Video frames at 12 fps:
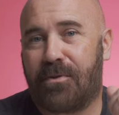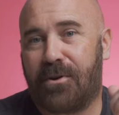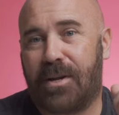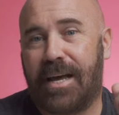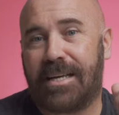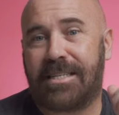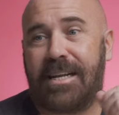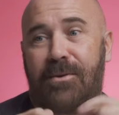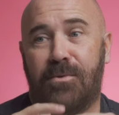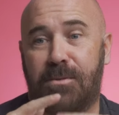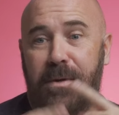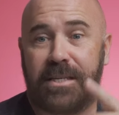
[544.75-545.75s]
for your legs. And it
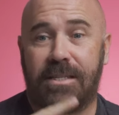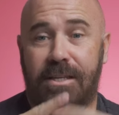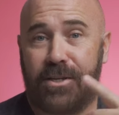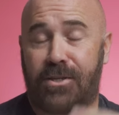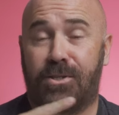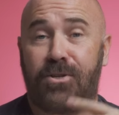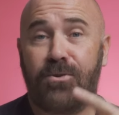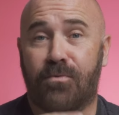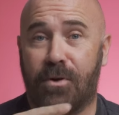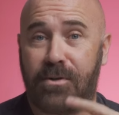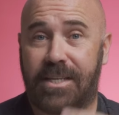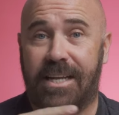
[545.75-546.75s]
was basically these two
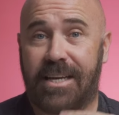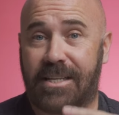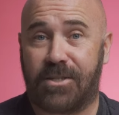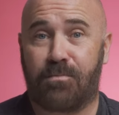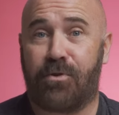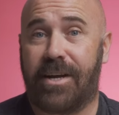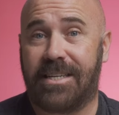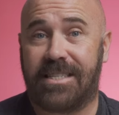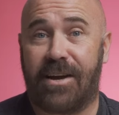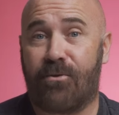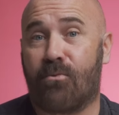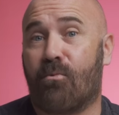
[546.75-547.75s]
rotating springs
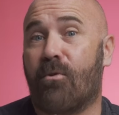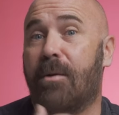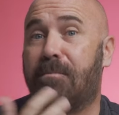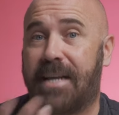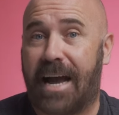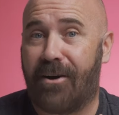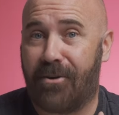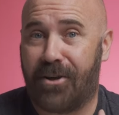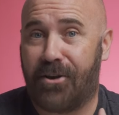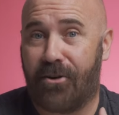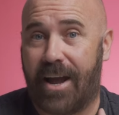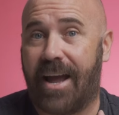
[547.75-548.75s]
that ripped
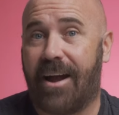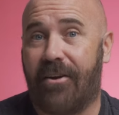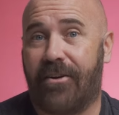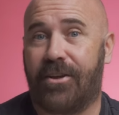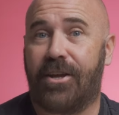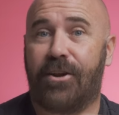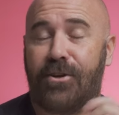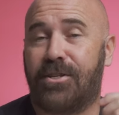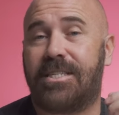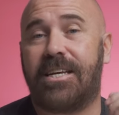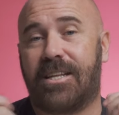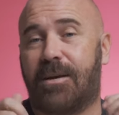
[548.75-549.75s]
out your hair. And you know, you
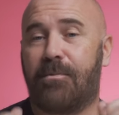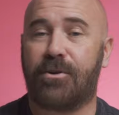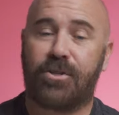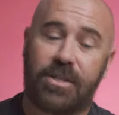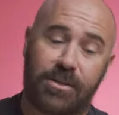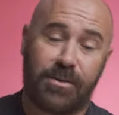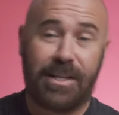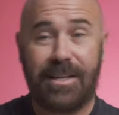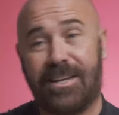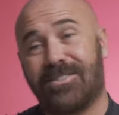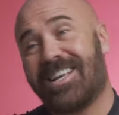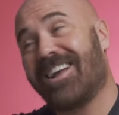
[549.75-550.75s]
see on the commercials, the
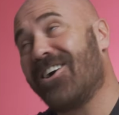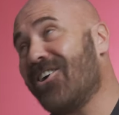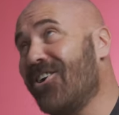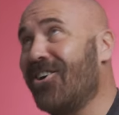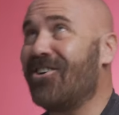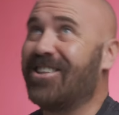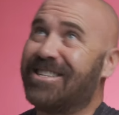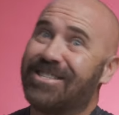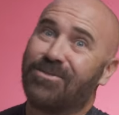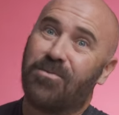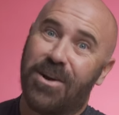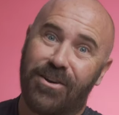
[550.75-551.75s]
lady's like, oh, this
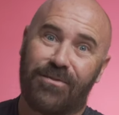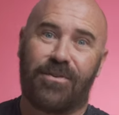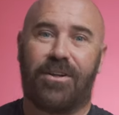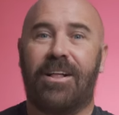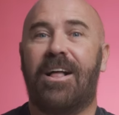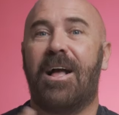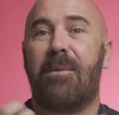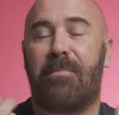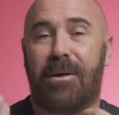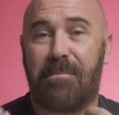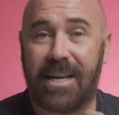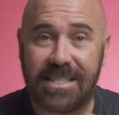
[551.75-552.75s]
is wonderful.
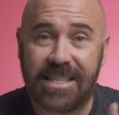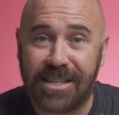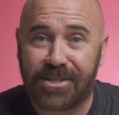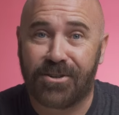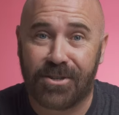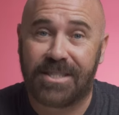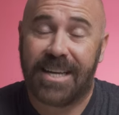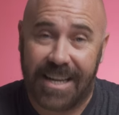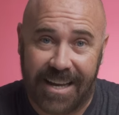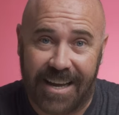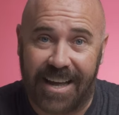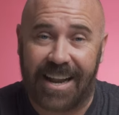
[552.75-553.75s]
But my sisters
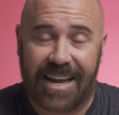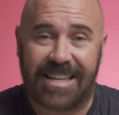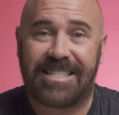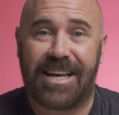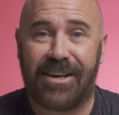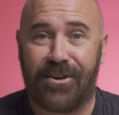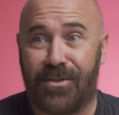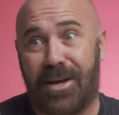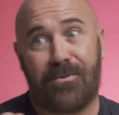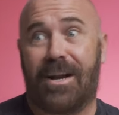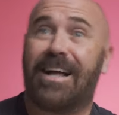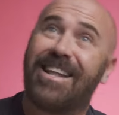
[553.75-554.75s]
did it. And I can tell you,
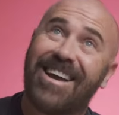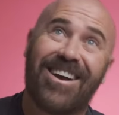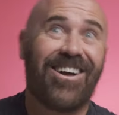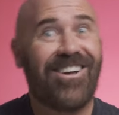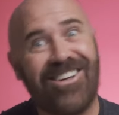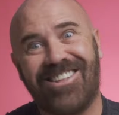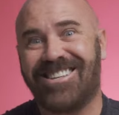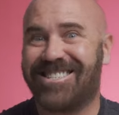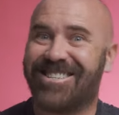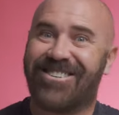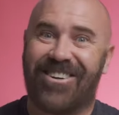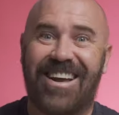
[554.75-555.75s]
they were not like, oh,
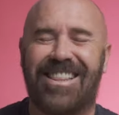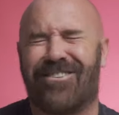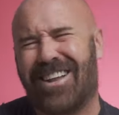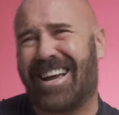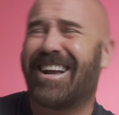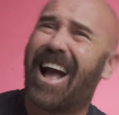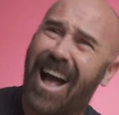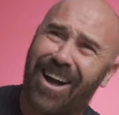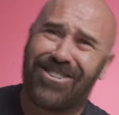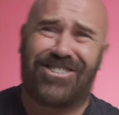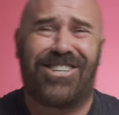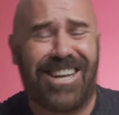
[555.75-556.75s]
this is great. They were like,
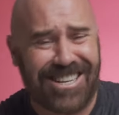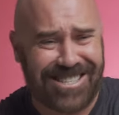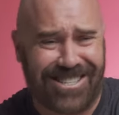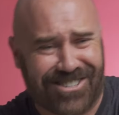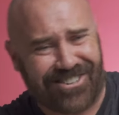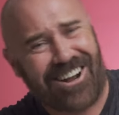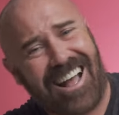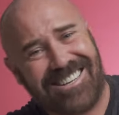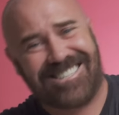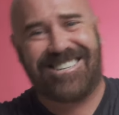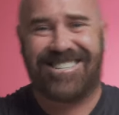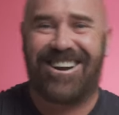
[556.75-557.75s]
God, Jesus
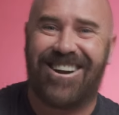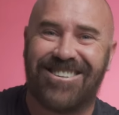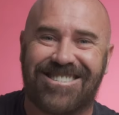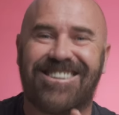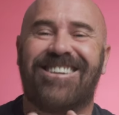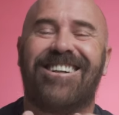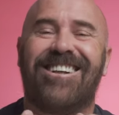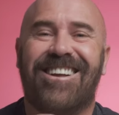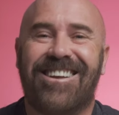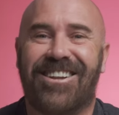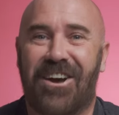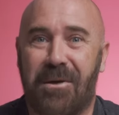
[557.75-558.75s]
Christ, this hurts.
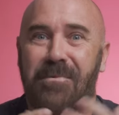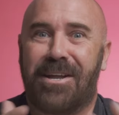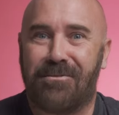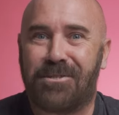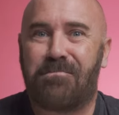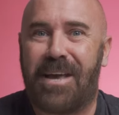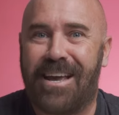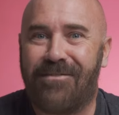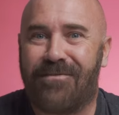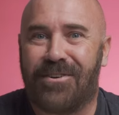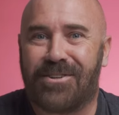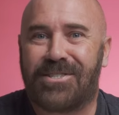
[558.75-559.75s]
You know, I mean, it was
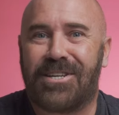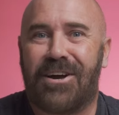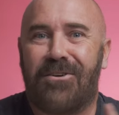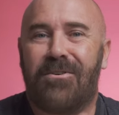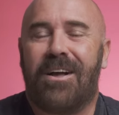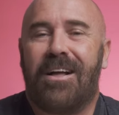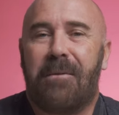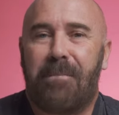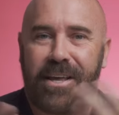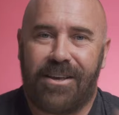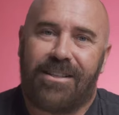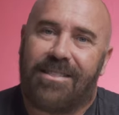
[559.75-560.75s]
painful. So,
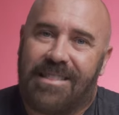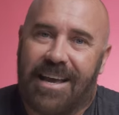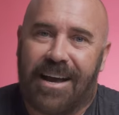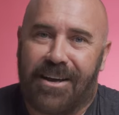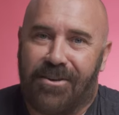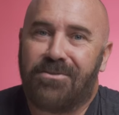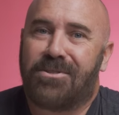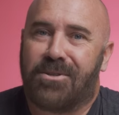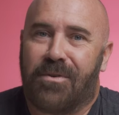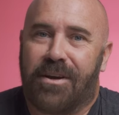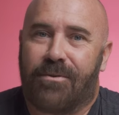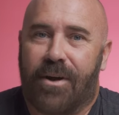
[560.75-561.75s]
but they got used
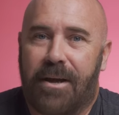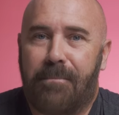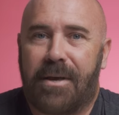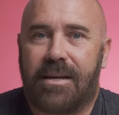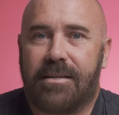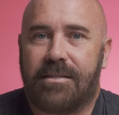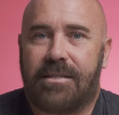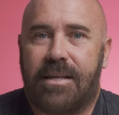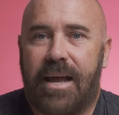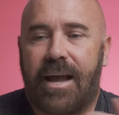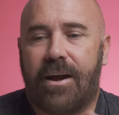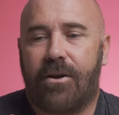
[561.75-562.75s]
to it, right? Because
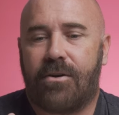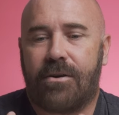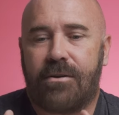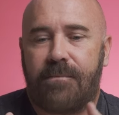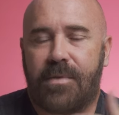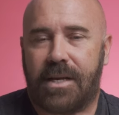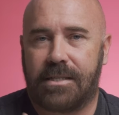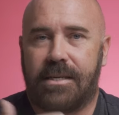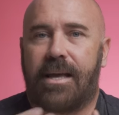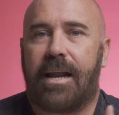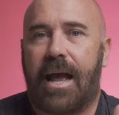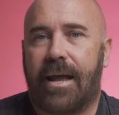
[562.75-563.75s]
the hair
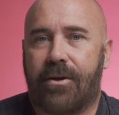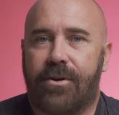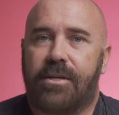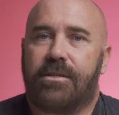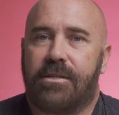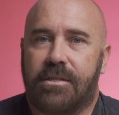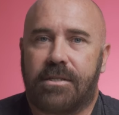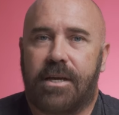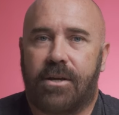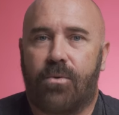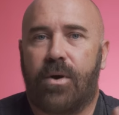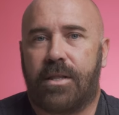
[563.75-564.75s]
doesn't get anchored into the
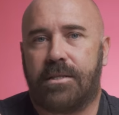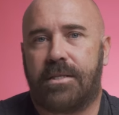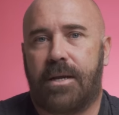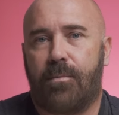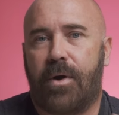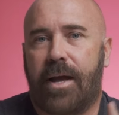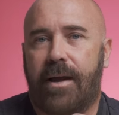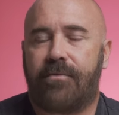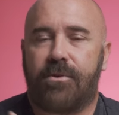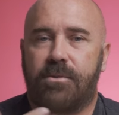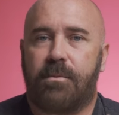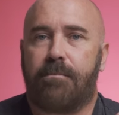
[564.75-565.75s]
skin quite the same way
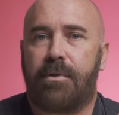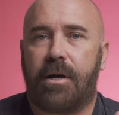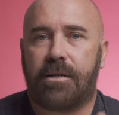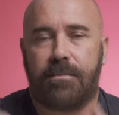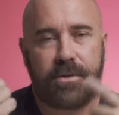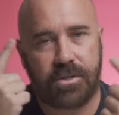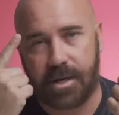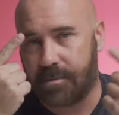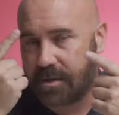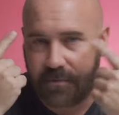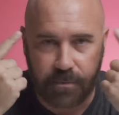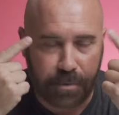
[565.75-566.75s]
after it's been plucked a bunch of
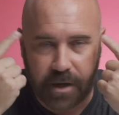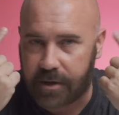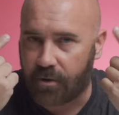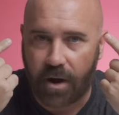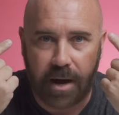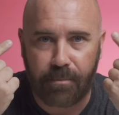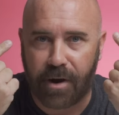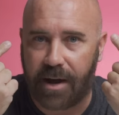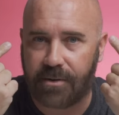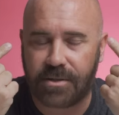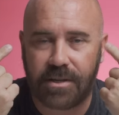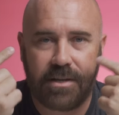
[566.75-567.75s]
times. If you pluck your
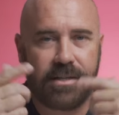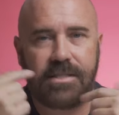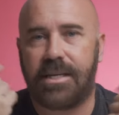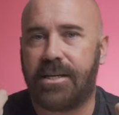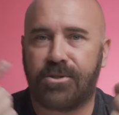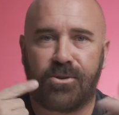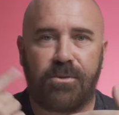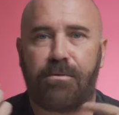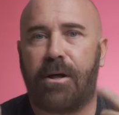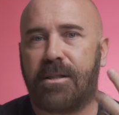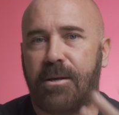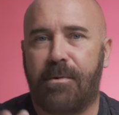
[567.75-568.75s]
eyebrows, it's easier to
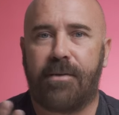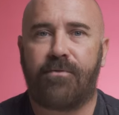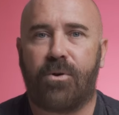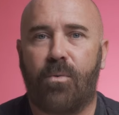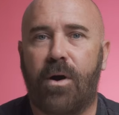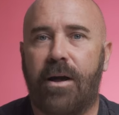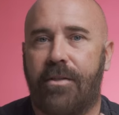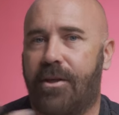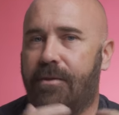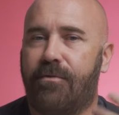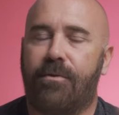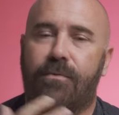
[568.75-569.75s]
pluck them after a while
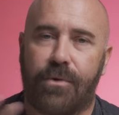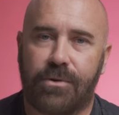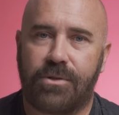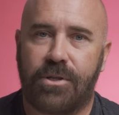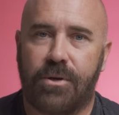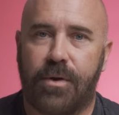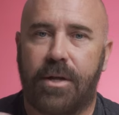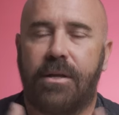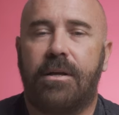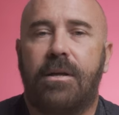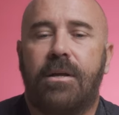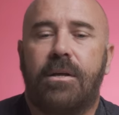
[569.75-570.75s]
than if you first do it.
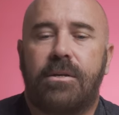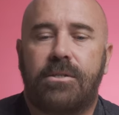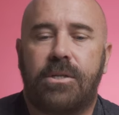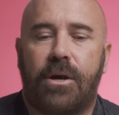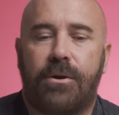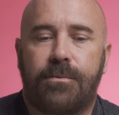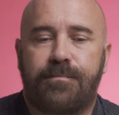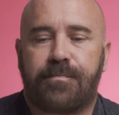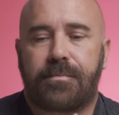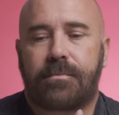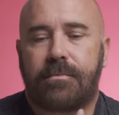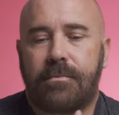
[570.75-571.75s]

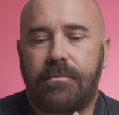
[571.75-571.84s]
So